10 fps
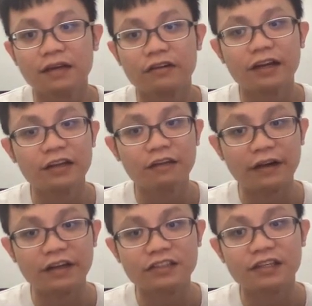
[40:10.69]
Create a new
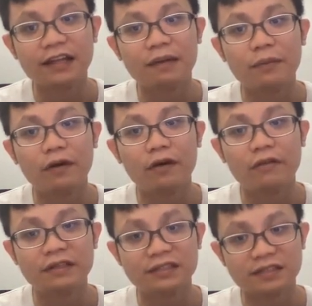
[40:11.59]
variation and
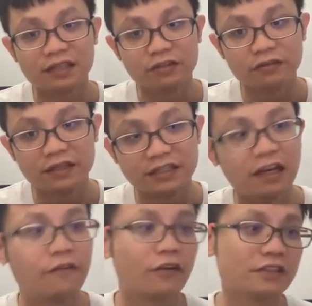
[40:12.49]
more resistant to disease.
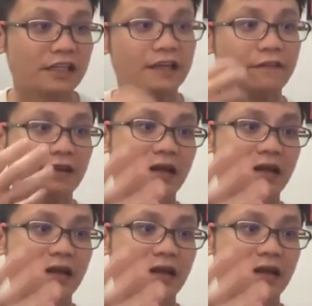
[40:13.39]
Of course, if